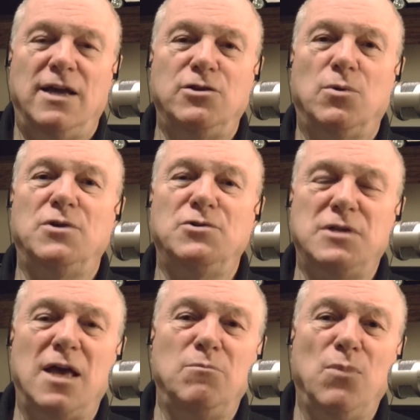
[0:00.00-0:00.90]
And to
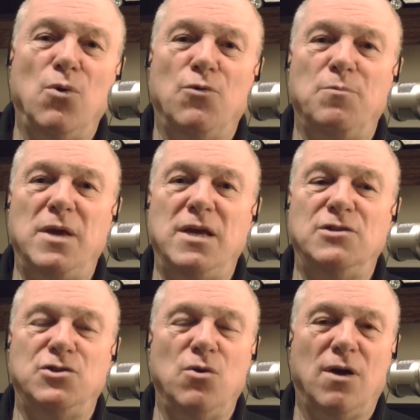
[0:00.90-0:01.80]
understand both
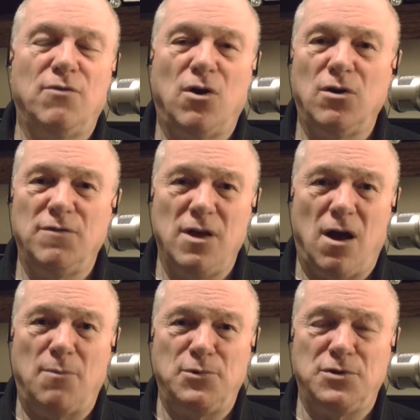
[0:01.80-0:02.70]
means you have all of the
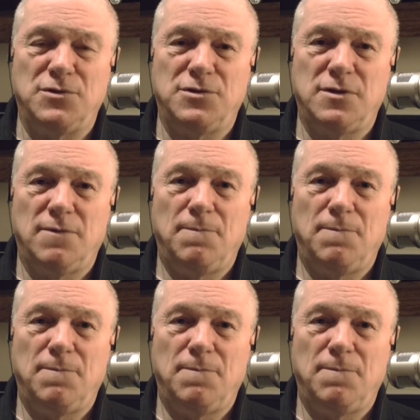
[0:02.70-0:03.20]
options